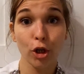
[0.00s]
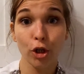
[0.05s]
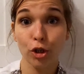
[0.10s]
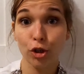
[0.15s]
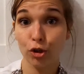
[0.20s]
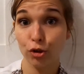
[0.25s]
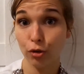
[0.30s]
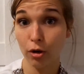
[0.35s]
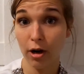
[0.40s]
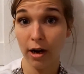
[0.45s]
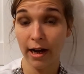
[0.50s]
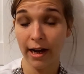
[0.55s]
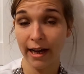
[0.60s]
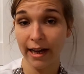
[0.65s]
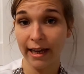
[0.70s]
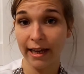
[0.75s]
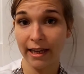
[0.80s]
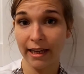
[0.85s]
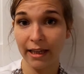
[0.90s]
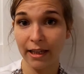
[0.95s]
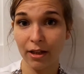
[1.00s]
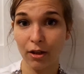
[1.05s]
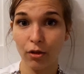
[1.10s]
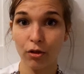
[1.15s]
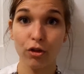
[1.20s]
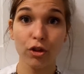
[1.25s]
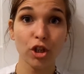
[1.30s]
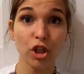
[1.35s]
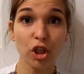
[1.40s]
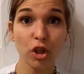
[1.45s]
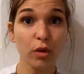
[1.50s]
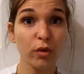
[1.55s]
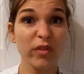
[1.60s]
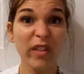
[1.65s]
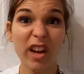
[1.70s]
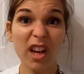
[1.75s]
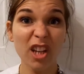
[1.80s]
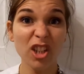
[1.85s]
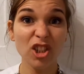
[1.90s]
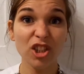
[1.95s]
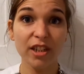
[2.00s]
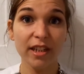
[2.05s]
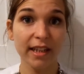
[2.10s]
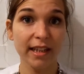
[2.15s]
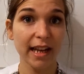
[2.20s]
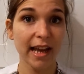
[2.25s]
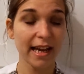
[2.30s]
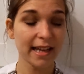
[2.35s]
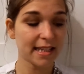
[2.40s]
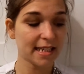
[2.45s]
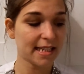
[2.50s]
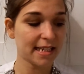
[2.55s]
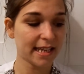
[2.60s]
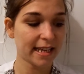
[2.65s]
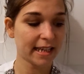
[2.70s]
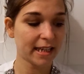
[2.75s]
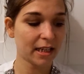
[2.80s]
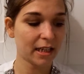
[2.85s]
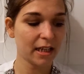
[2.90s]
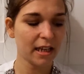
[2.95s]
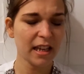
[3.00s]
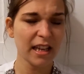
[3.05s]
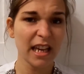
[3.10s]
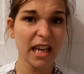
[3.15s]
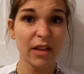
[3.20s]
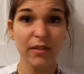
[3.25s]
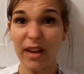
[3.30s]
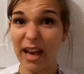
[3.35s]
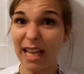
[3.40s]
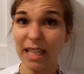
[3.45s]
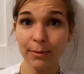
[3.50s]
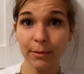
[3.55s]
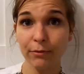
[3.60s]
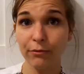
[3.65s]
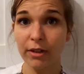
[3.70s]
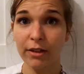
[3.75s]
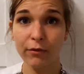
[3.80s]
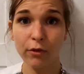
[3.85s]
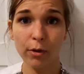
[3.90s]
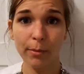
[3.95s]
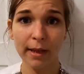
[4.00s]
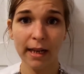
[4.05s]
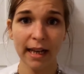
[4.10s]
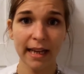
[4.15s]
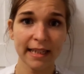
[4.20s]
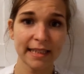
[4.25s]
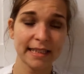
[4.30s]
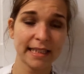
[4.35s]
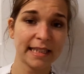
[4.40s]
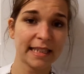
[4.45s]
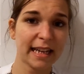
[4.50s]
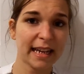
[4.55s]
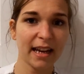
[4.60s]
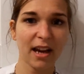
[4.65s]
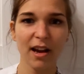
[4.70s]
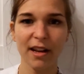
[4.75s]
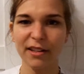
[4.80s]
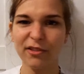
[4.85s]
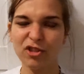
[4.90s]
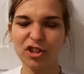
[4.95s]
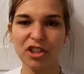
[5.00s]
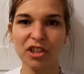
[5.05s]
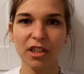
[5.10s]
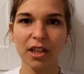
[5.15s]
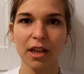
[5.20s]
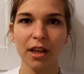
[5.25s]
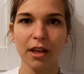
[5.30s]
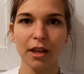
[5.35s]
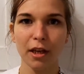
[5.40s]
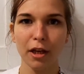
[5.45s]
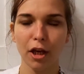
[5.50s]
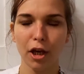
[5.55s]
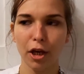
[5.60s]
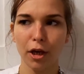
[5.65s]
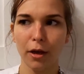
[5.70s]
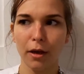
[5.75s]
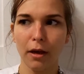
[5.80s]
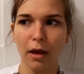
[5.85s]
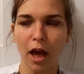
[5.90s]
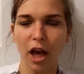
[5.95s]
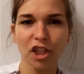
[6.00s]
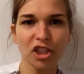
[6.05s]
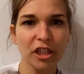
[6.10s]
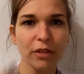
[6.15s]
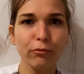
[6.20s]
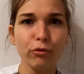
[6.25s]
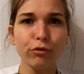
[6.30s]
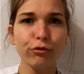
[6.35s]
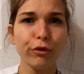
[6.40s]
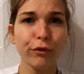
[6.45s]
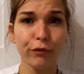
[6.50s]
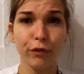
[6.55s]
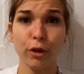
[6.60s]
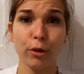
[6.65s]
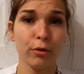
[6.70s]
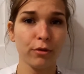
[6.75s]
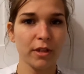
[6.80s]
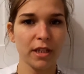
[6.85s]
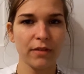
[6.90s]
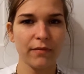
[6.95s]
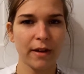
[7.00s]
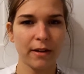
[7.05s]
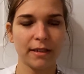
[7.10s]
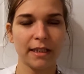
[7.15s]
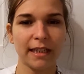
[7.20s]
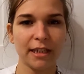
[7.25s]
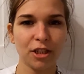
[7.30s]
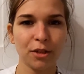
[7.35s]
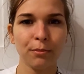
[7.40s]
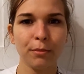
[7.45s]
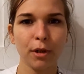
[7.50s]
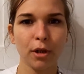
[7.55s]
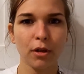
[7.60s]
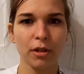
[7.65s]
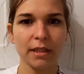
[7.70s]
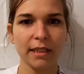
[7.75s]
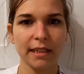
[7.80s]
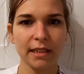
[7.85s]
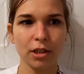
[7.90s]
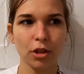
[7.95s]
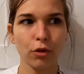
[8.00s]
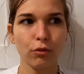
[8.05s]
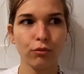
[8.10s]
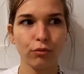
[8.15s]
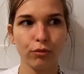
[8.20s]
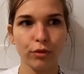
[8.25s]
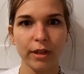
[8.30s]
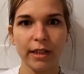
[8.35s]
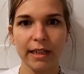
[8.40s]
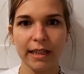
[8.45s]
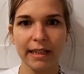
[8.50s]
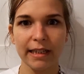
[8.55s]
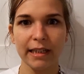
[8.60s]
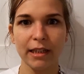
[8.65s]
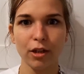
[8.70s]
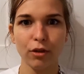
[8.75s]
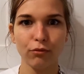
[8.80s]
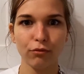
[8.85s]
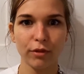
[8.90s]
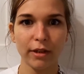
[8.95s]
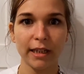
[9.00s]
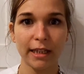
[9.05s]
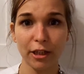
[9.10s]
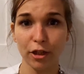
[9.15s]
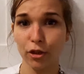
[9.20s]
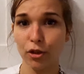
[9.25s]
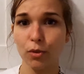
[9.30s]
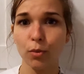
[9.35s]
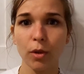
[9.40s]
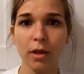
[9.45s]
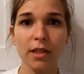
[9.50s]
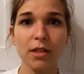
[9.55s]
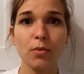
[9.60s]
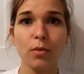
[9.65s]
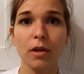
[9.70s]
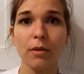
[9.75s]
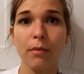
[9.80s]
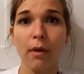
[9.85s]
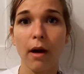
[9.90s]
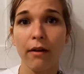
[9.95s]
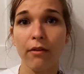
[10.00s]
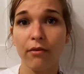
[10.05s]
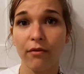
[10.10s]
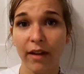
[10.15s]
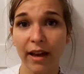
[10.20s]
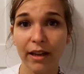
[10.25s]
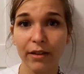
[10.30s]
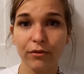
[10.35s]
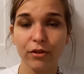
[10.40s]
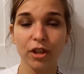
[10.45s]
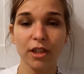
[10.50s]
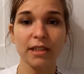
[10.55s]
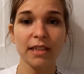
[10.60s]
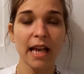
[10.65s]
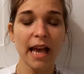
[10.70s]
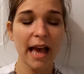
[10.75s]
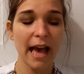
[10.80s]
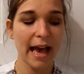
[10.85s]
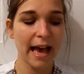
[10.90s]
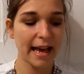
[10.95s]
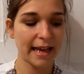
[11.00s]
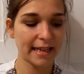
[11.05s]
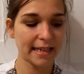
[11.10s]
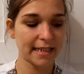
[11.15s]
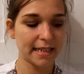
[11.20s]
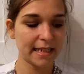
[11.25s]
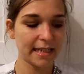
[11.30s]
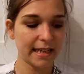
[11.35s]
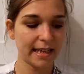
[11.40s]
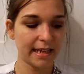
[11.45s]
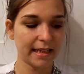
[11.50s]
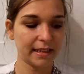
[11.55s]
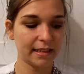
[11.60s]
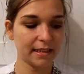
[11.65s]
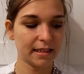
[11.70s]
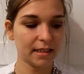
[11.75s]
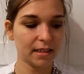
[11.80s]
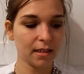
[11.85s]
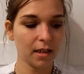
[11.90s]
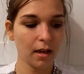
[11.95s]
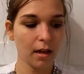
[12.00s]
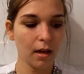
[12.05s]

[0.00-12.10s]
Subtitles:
try the new version and see if it has been reformulated, and kind of just a general review on this foundation, because it's a really good one. It's one of my favourites, and it's